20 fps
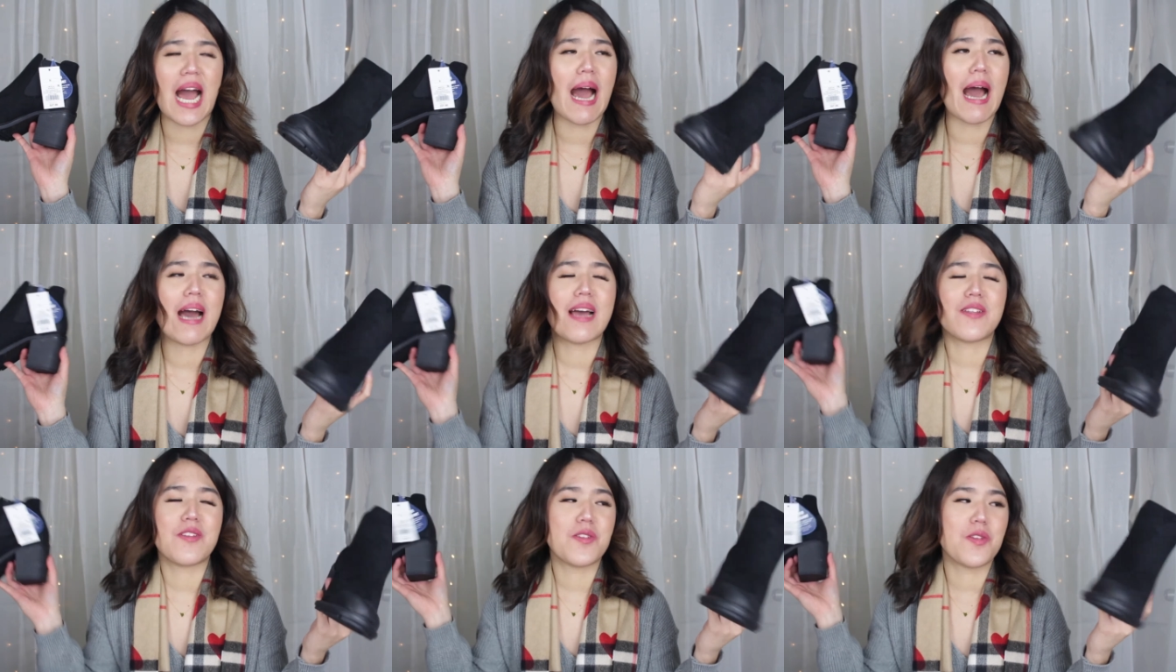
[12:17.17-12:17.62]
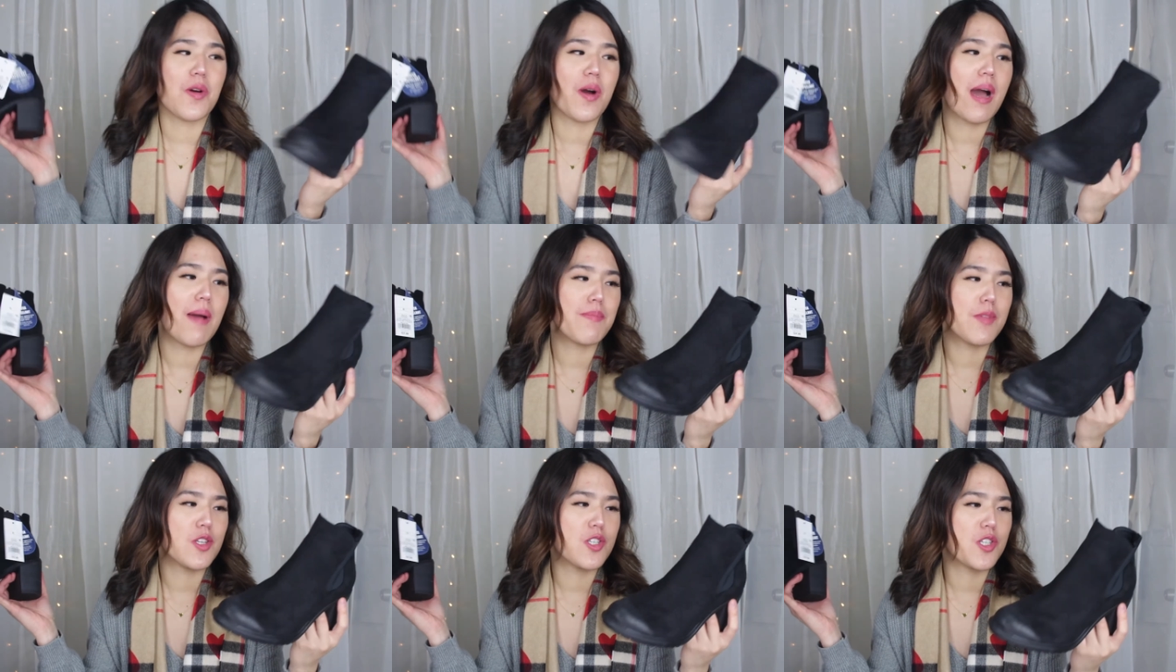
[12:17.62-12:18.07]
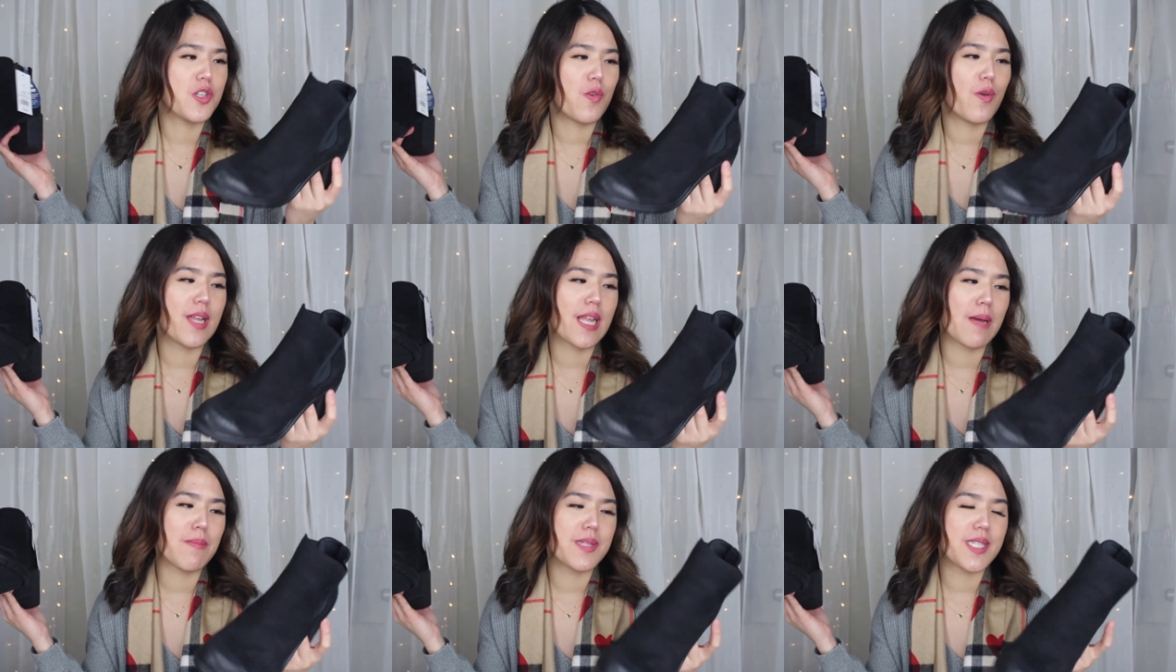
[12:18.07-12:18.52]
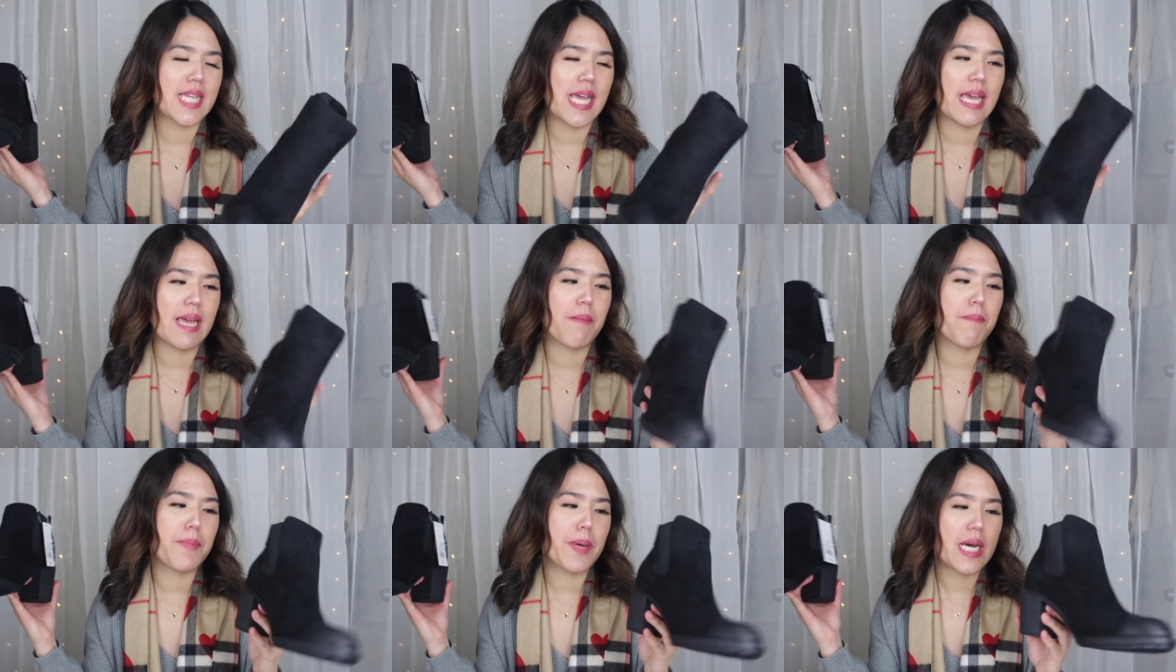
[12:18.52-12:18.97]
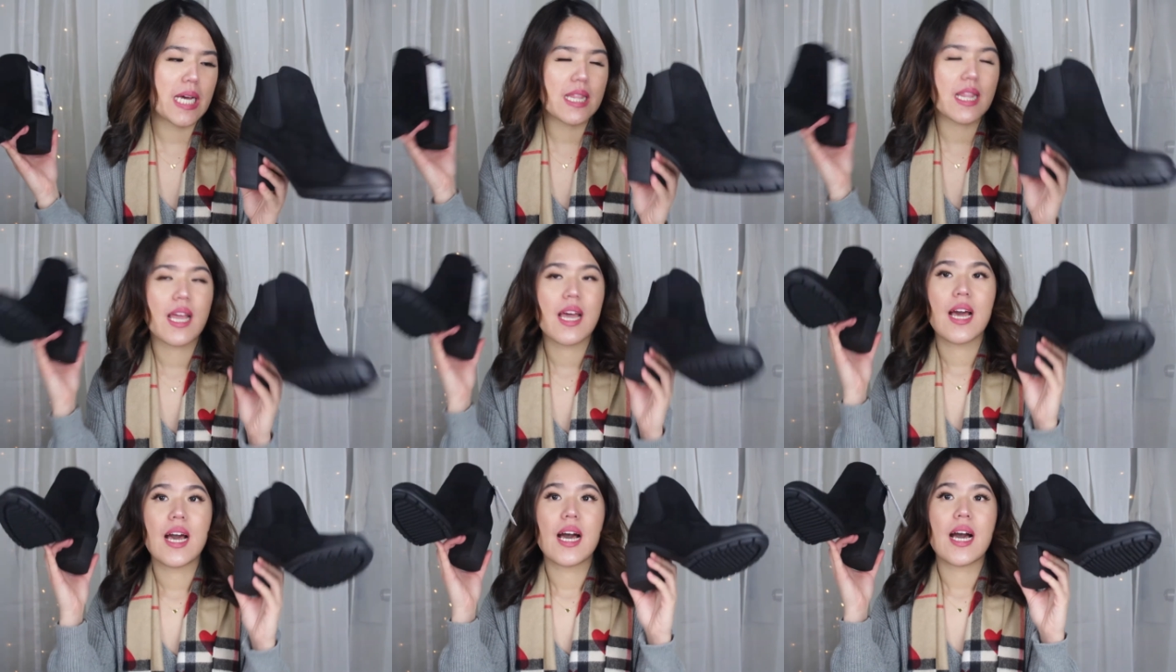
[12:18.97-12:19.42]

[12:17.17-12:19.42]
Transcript: I don't know, I'm not sure what I'm saying, but